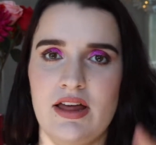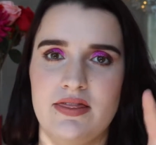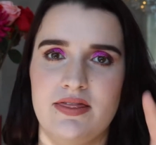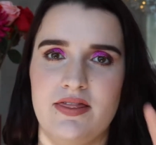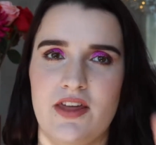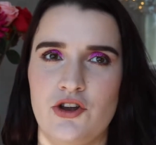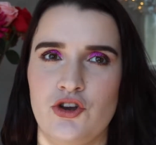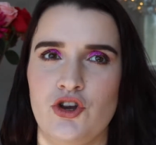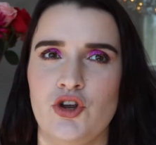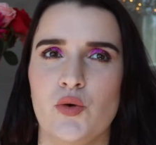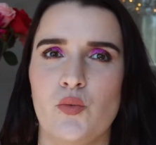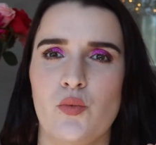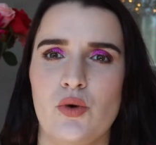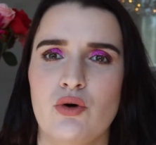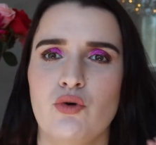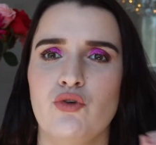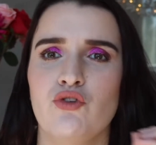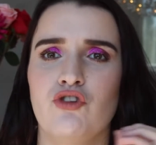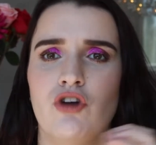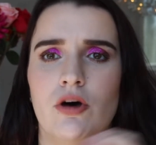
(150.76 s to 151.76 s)
then you
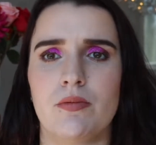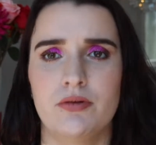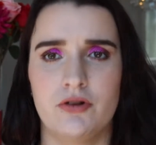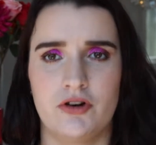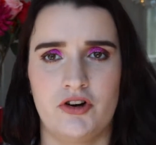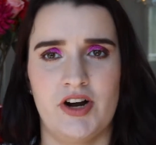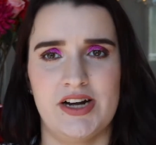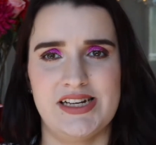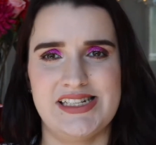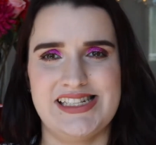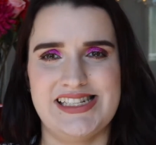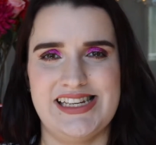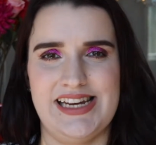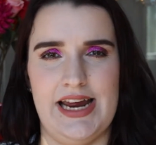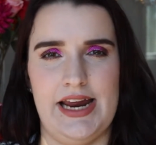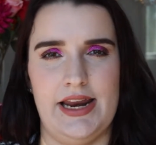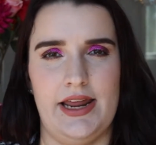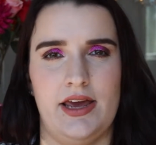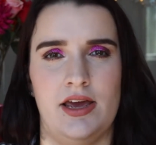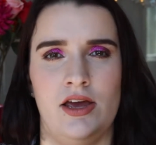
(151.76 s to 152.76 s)
will stop
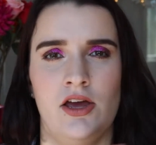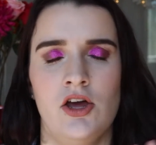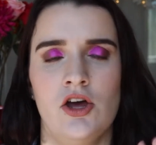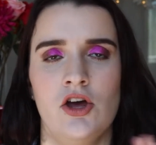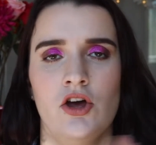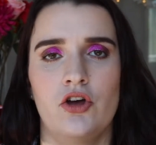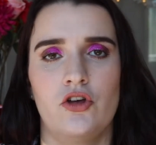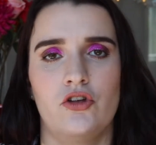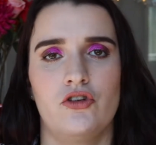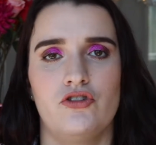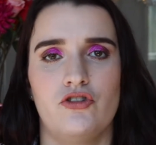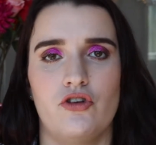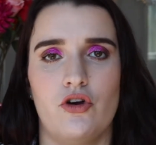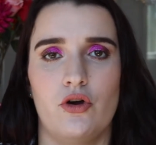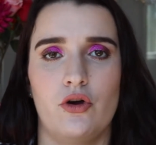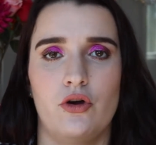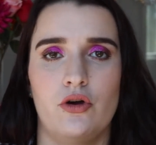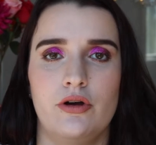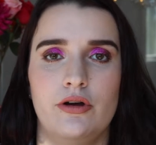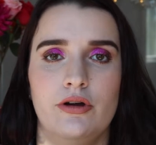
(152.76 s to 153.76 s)
procrastinating.
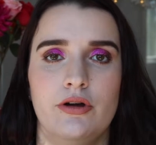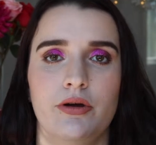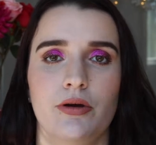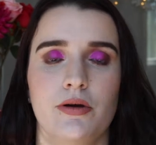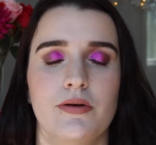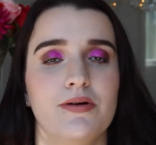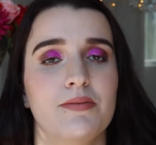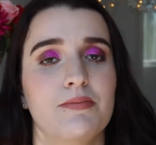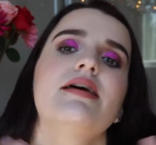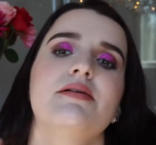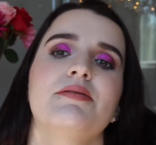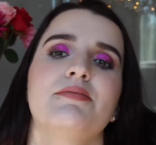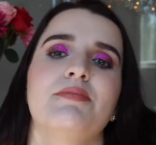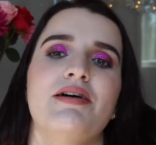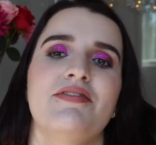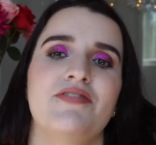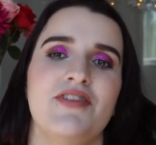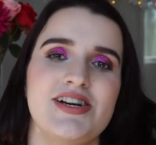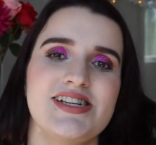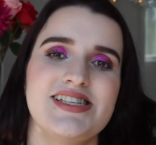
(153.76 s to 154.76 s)
So my
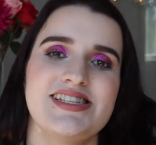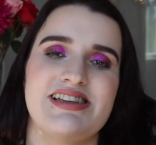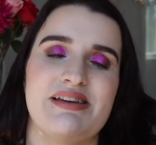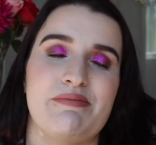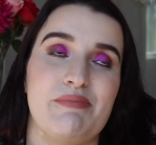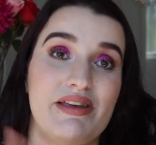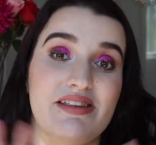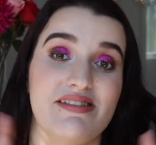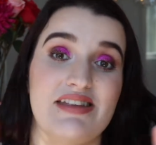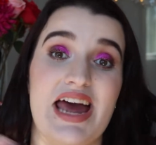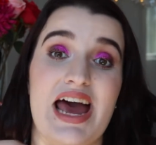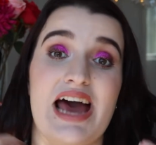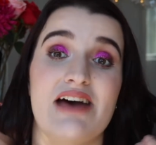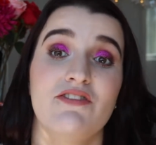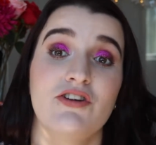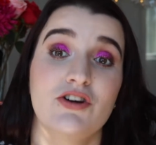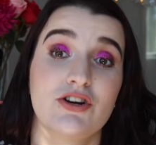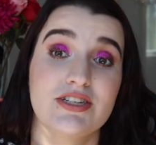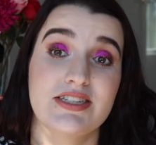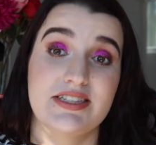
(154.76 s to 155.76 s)
first tip is to have
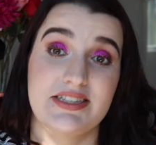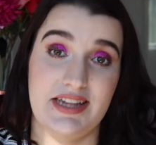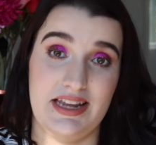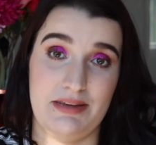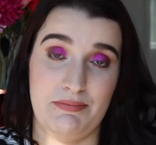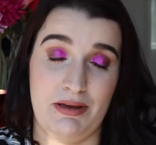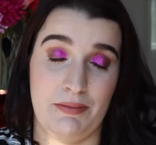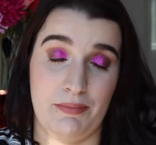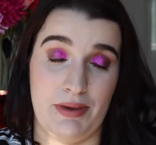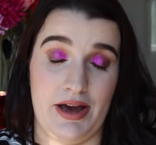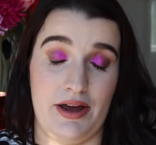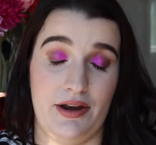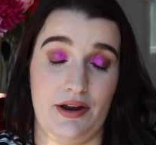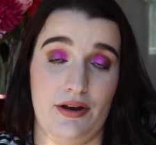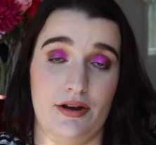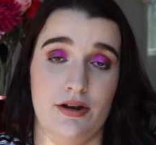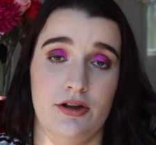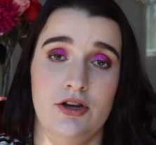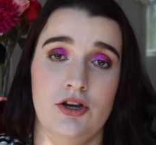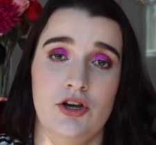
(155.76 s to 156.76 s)
a good sleeping
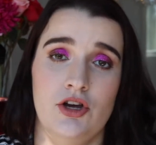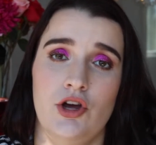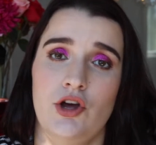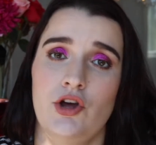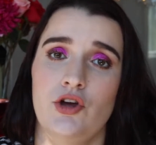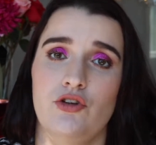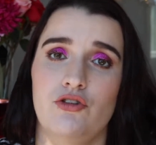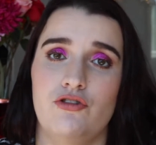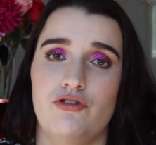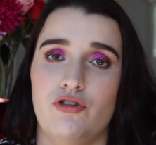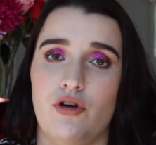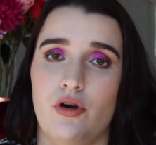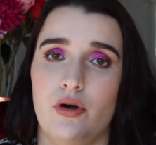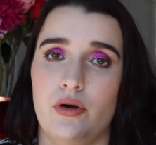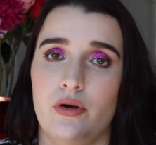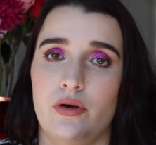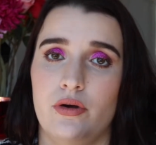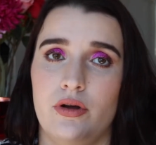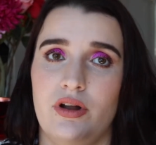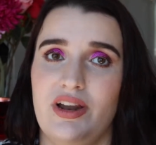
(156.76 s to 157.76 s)
pattern.
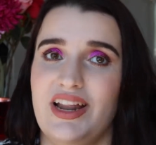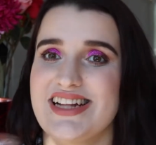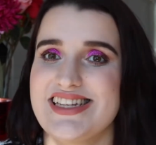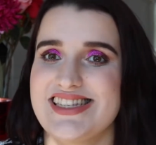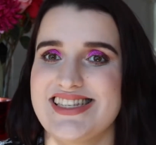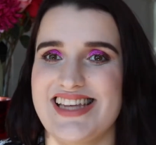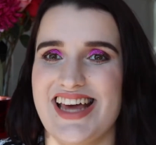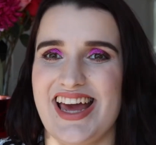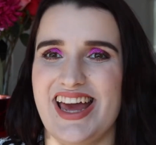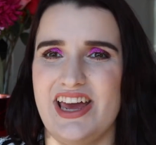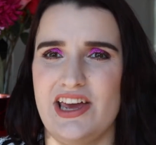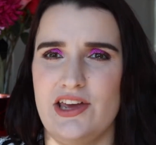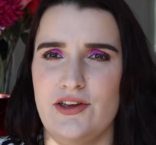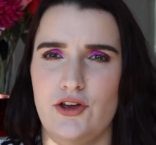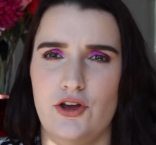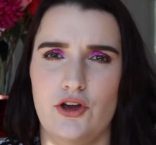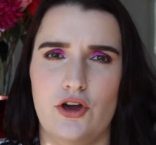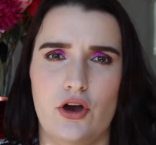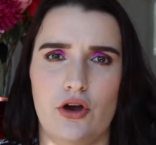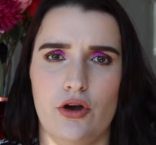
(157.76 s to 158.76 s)
So let's say
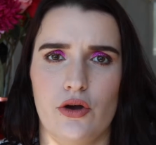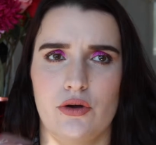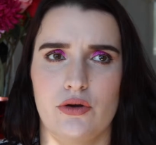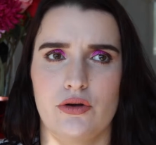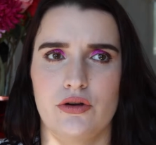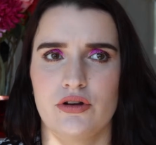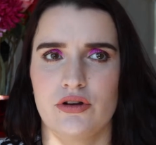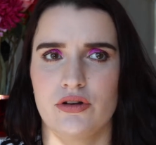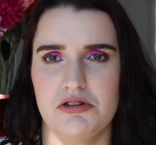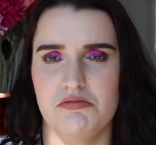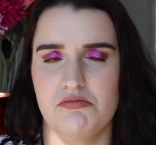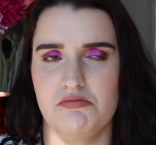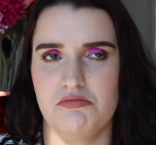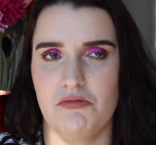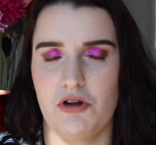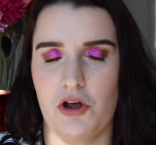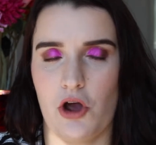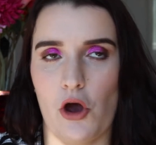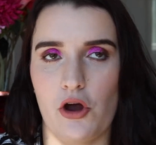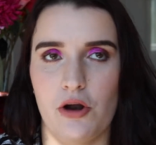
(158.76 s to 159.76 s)
you go
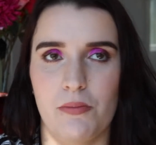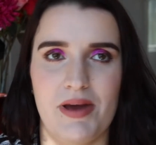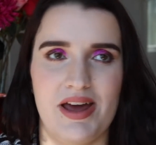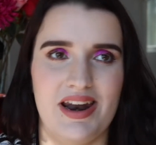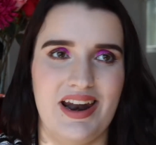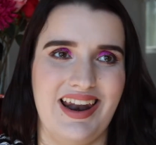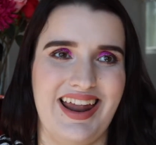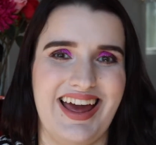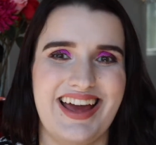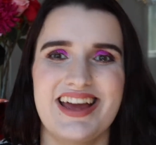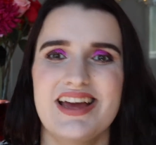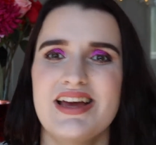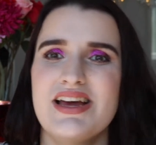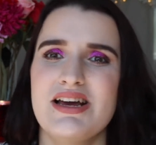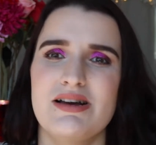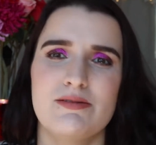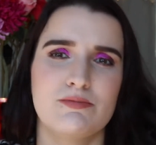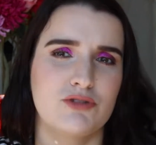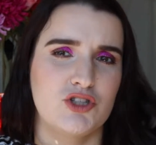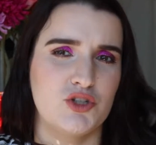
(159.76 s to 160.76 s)
to bed at like
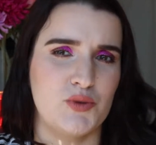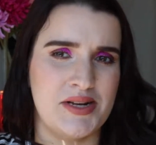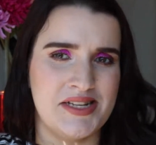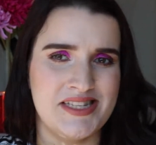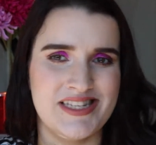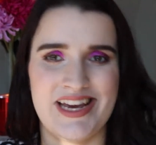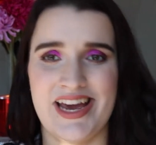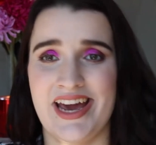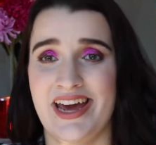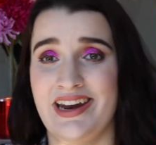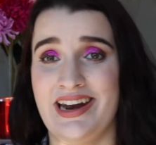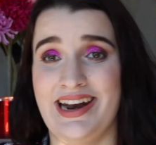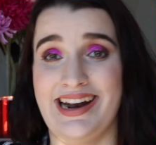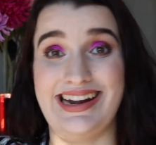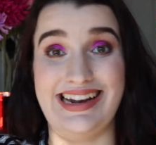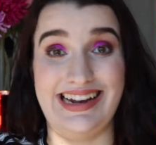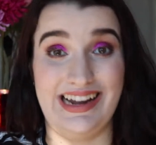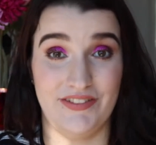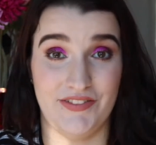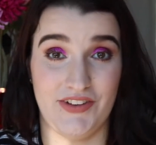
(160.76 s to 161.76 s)
between 10 and
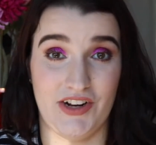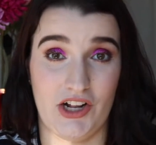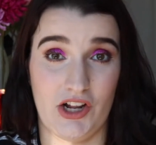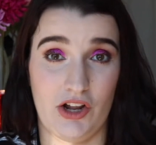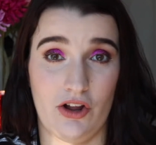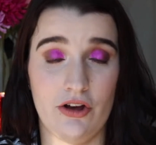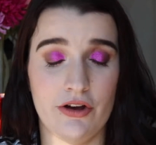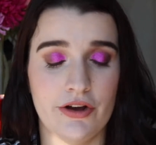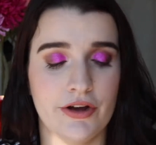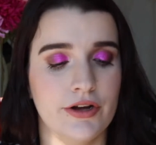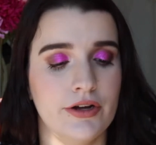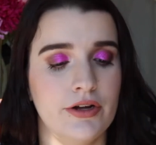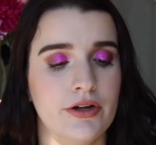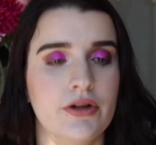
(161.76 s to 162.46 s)
11 o'clock